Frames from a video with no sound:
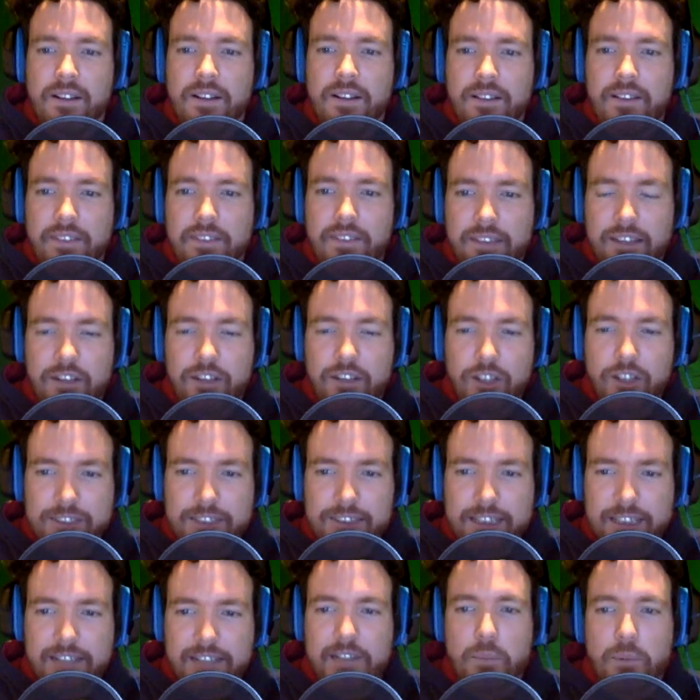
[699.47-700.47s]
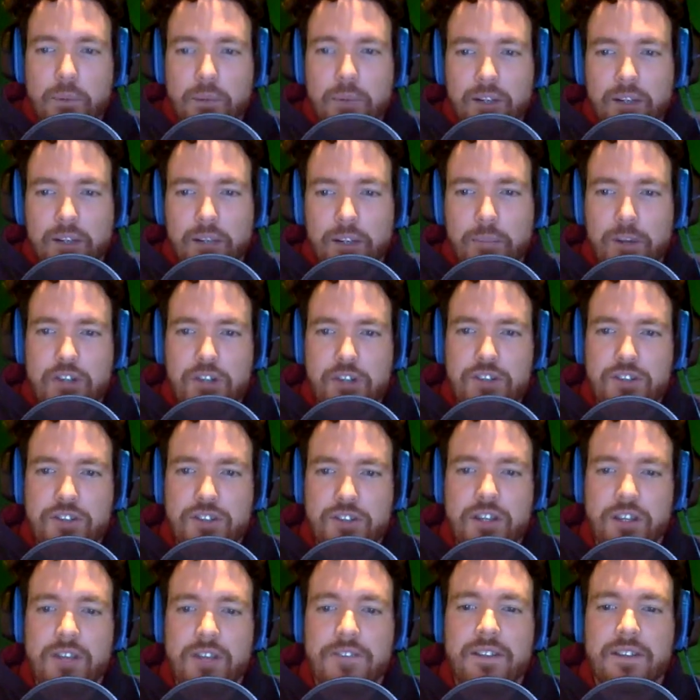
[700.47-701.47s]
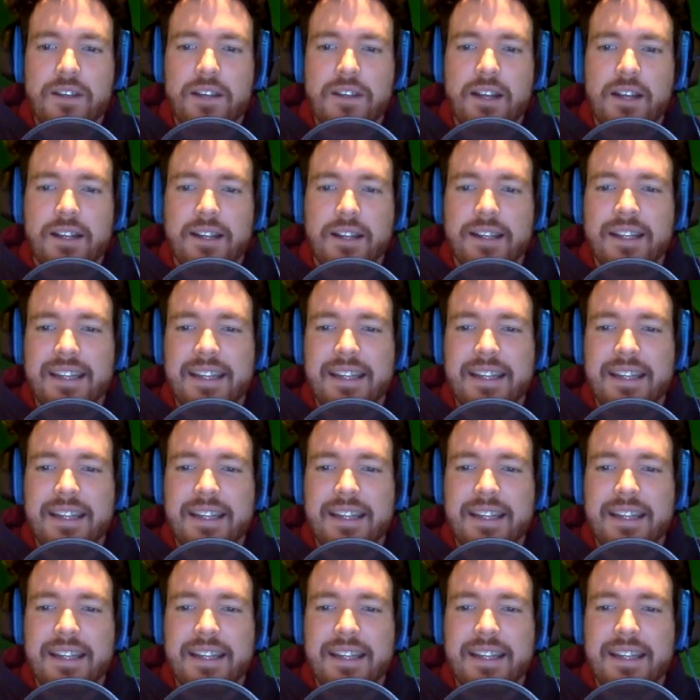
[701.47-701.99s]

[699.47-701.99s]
It looks like they're putting a bunch of stuff to kind of